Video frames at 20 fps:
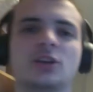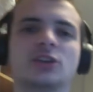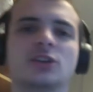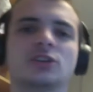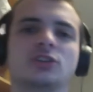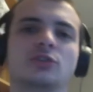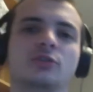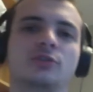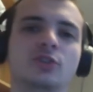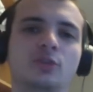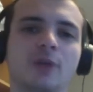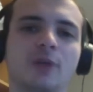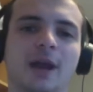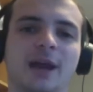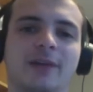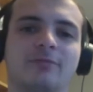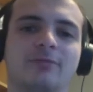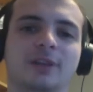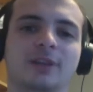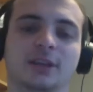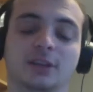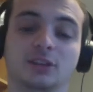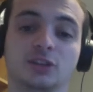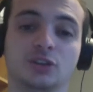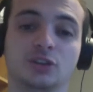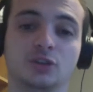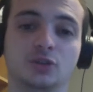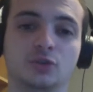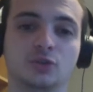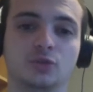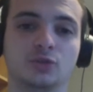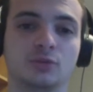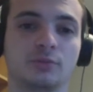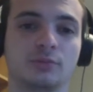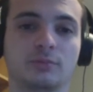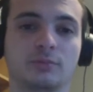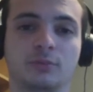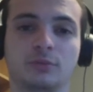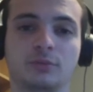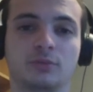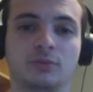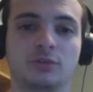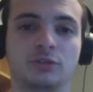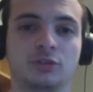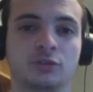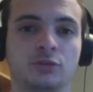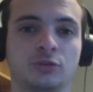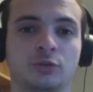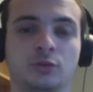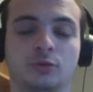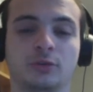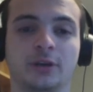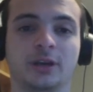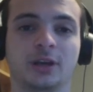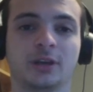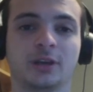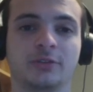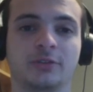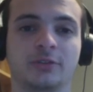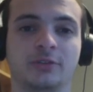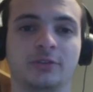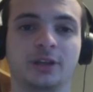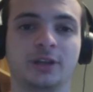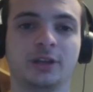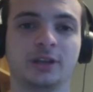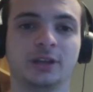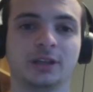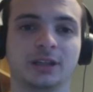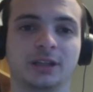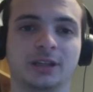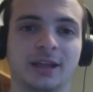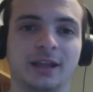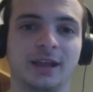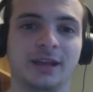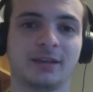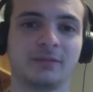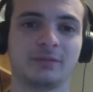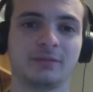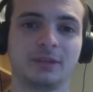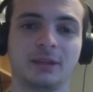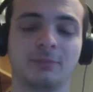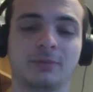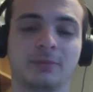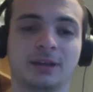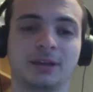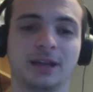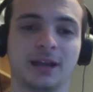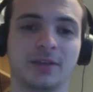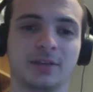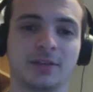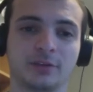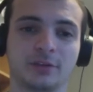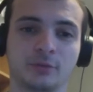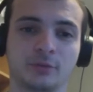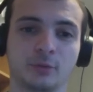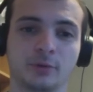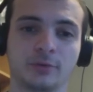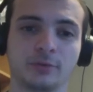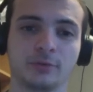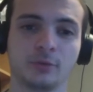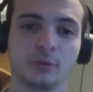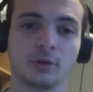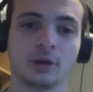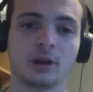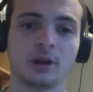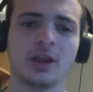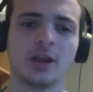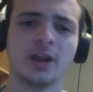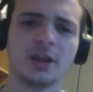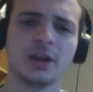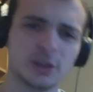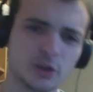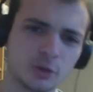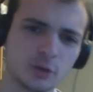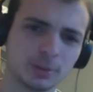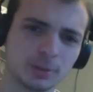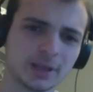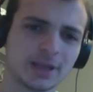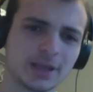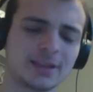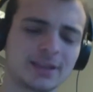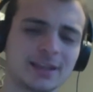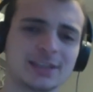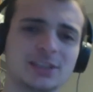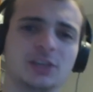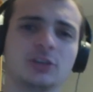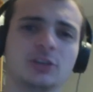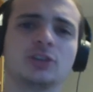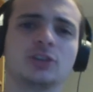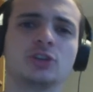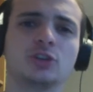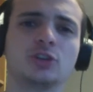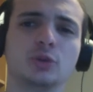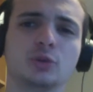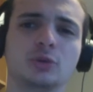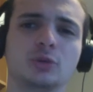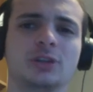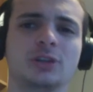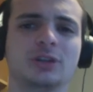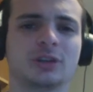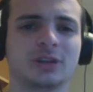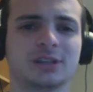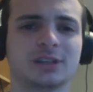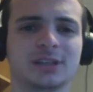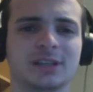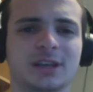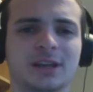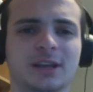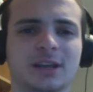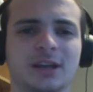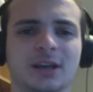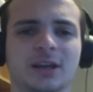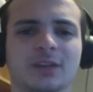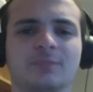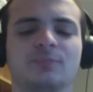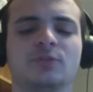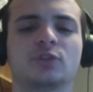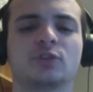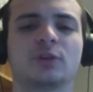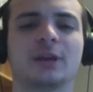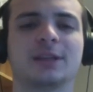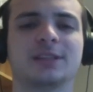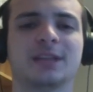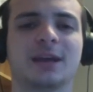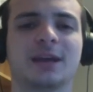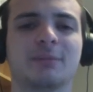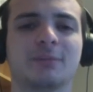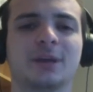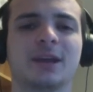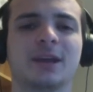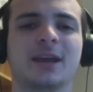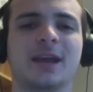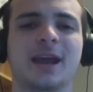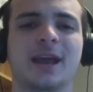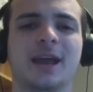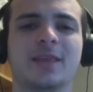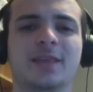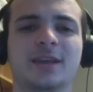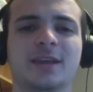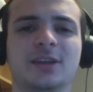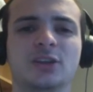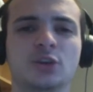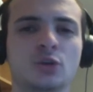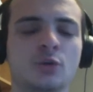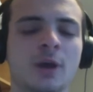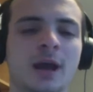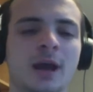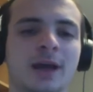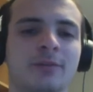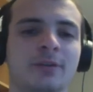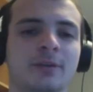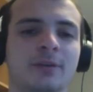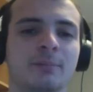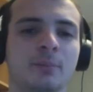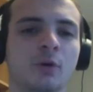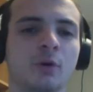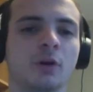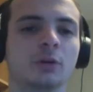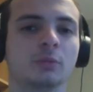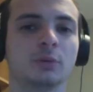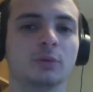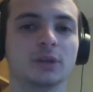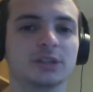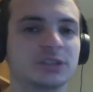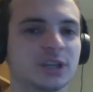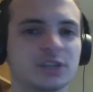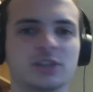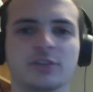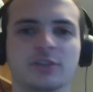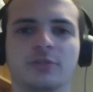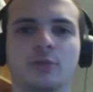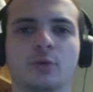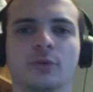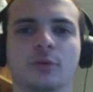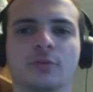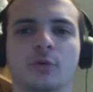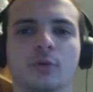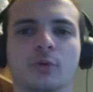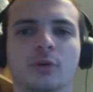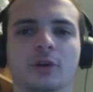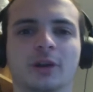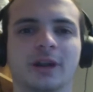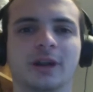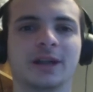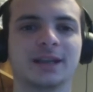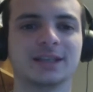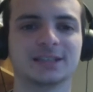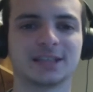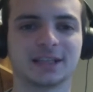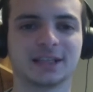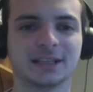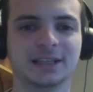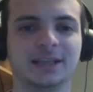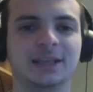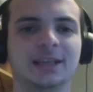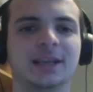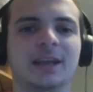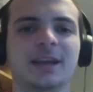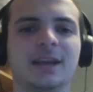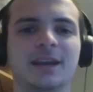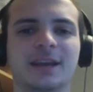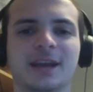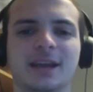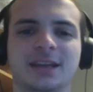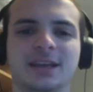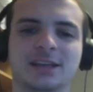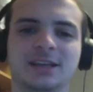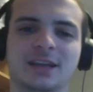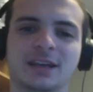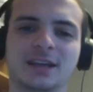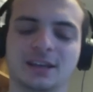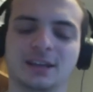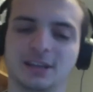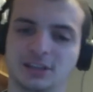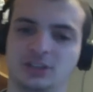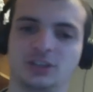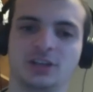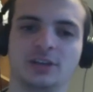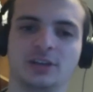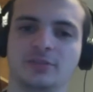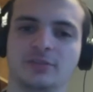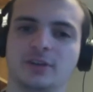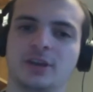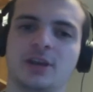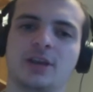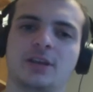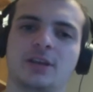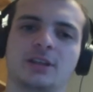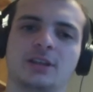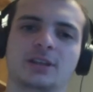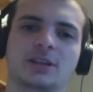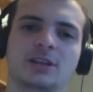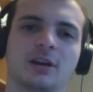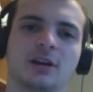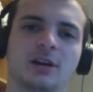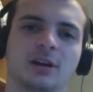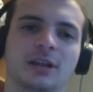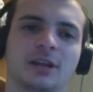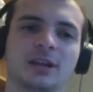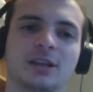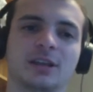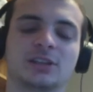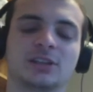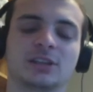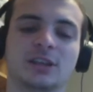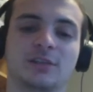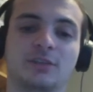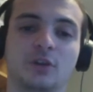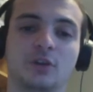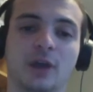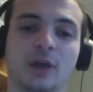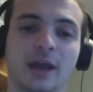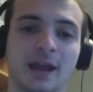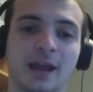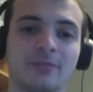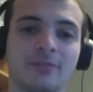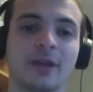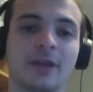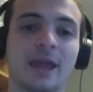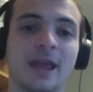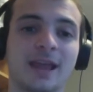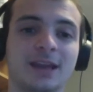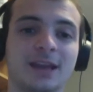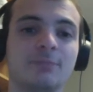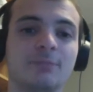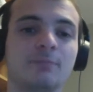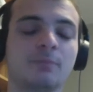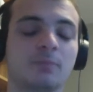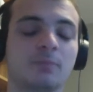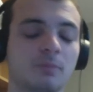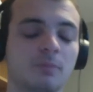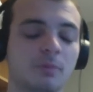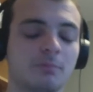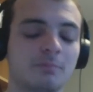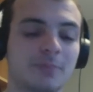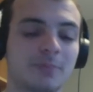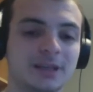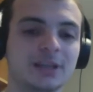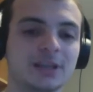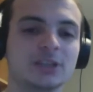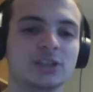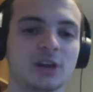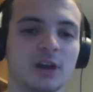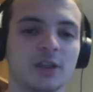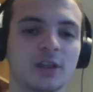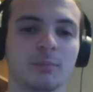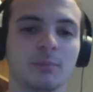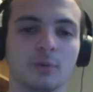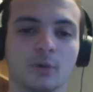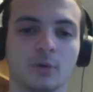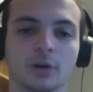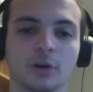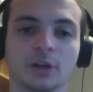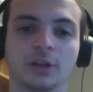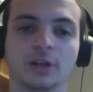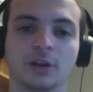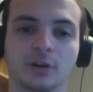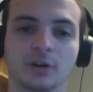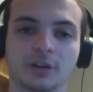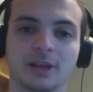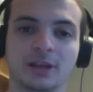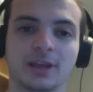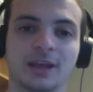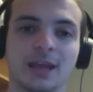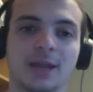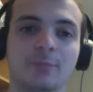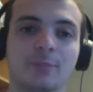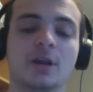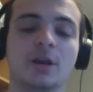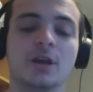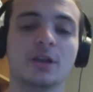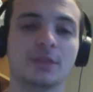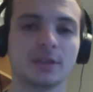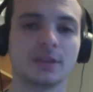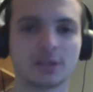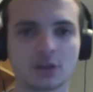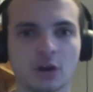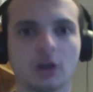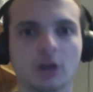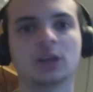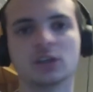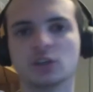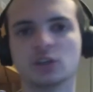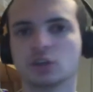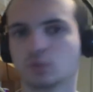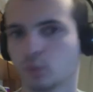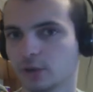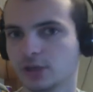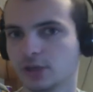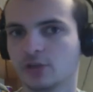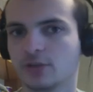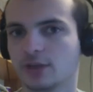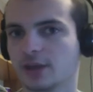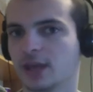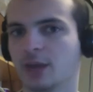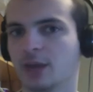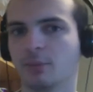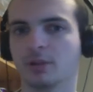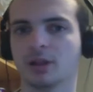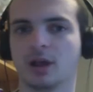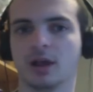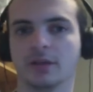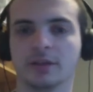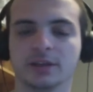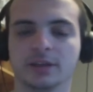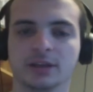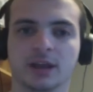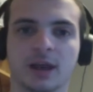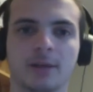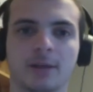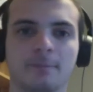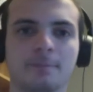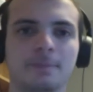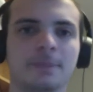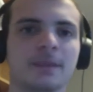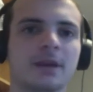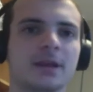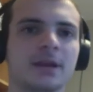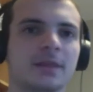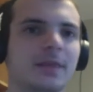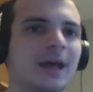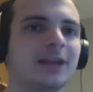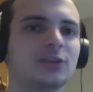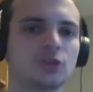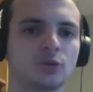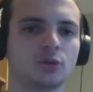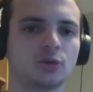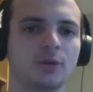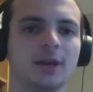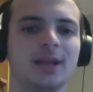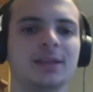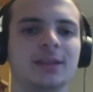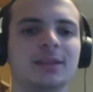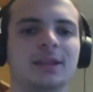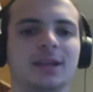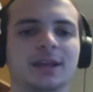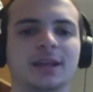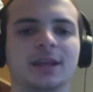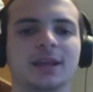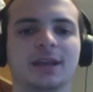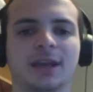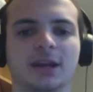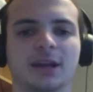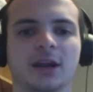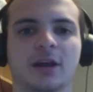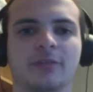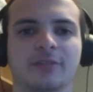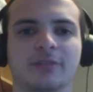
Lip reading: So if you have like a 2/3 on the field, and they bring down their 4/4, you play this, your 2/3 trades up, and then you have a board with just a 4/4, and it's clean, and you get initiative. This card is, if you have any minions on the board in the early game, this card could just win you the game a lot of the time. That trade that it can get off,